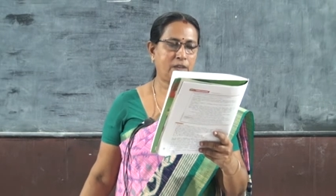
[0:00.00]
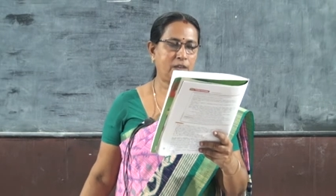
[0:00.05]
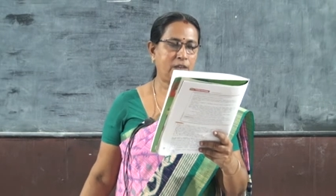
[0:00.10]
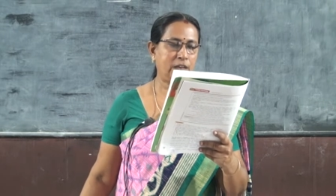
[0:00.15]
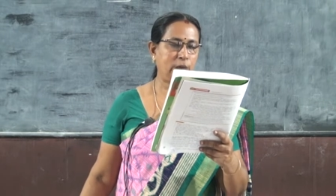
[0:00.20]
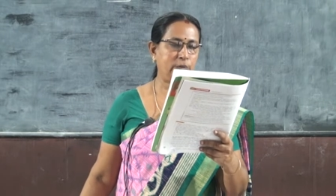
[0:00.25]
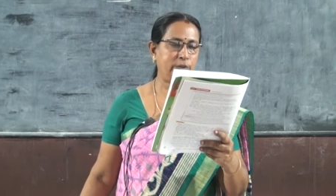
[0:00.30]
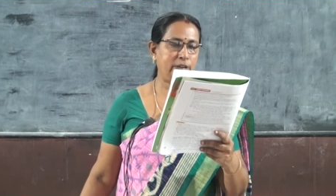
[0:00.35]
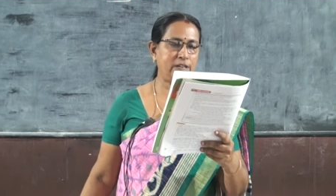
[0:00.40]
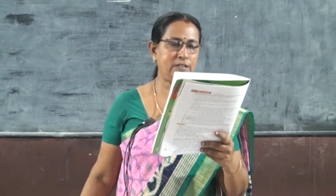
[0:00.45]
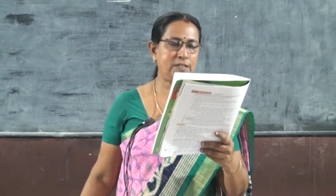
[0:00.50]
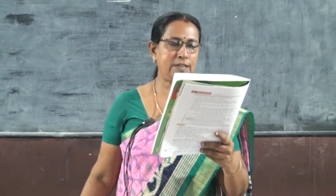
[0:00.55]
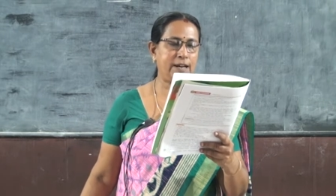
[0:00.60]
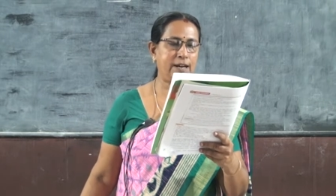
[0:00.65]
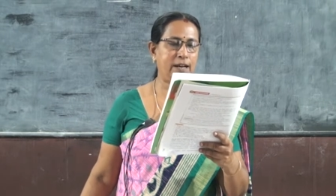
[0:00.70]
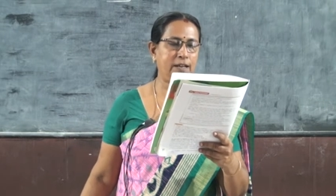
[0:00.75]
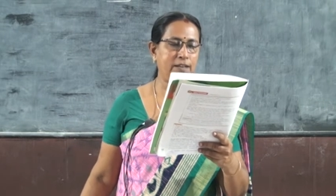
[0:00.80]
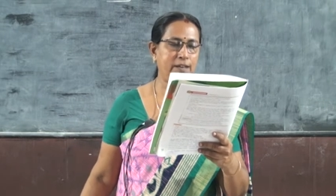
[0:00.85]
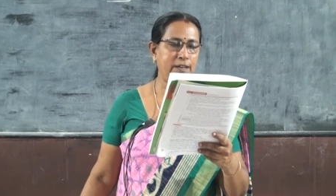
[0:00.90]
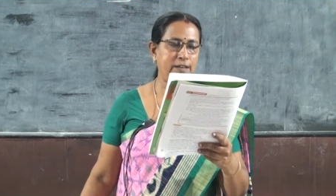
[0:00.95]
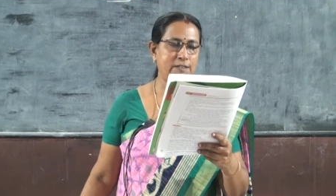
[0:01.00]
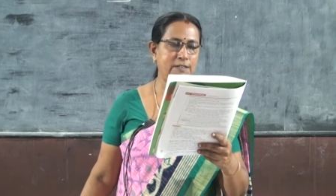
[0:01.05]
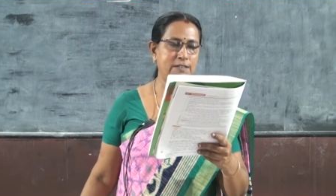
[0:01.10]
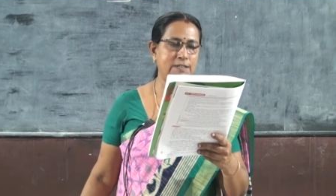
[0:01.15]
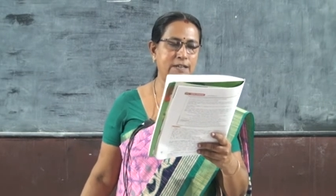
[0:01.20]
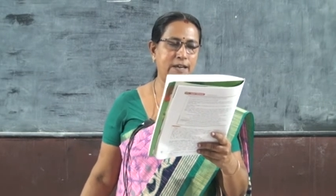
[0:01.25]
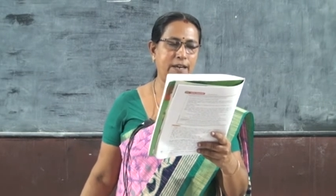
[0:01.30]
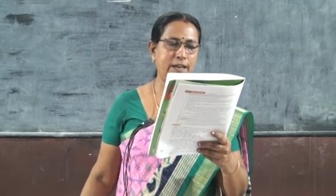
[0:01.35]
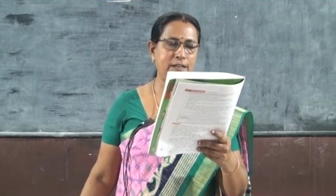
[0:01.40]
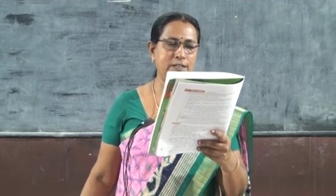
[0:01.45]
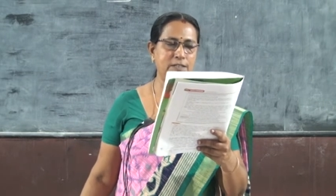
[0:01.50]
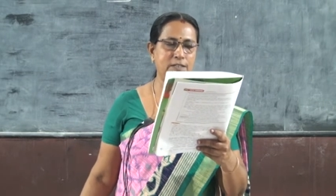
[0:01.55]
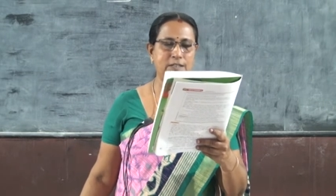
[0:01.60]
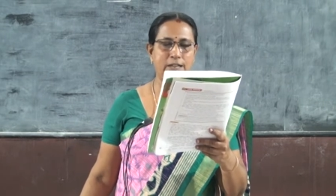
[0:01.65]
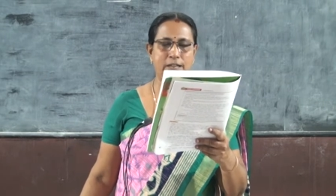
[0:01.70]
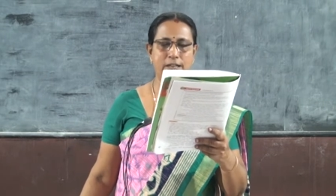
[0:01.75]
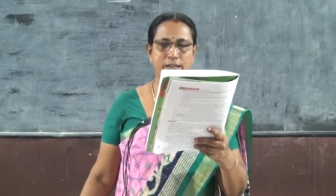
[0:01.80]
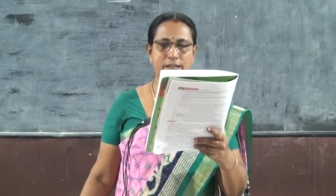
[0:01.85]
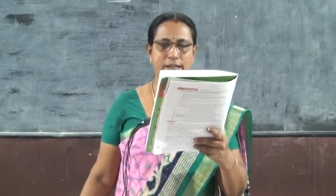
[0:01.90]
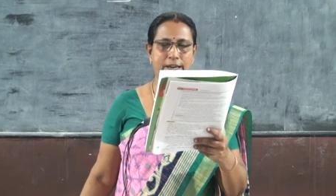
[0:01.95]
Now there is another exercise,
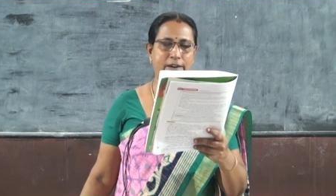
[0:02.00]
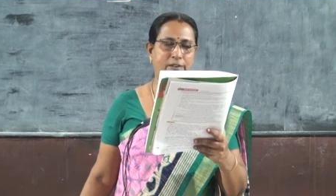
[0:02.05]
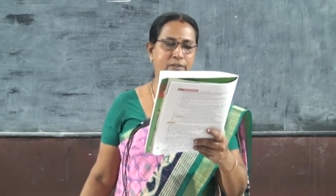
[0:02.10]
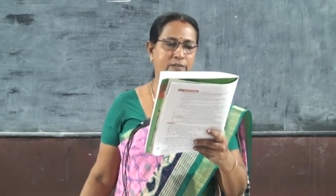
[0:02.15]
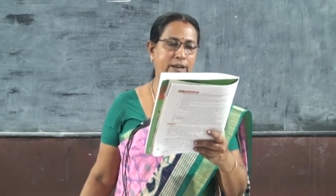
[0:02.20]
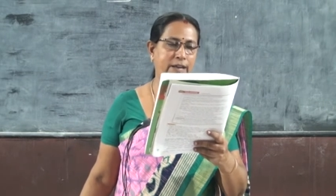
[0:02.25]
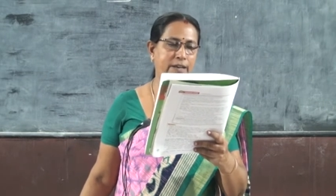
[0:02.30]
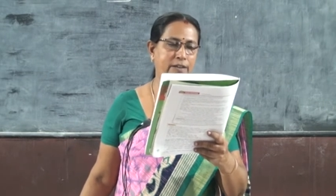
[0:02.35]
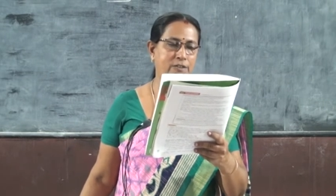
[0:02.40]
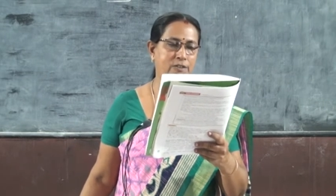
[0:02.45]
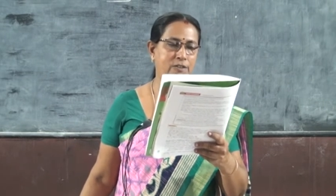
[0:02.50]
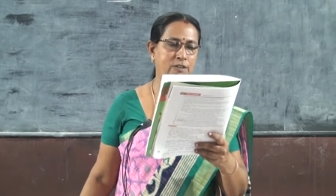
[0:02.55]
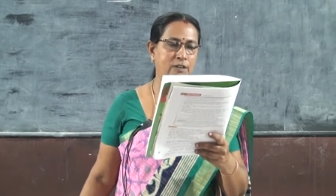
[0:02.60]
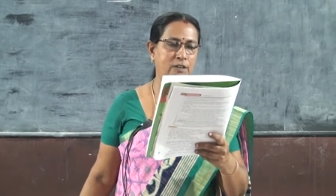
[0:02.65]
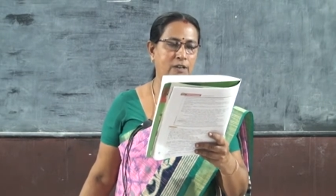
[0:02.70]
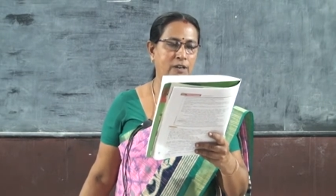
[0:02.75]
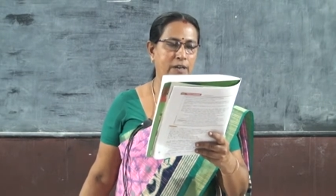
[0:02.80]
think and write.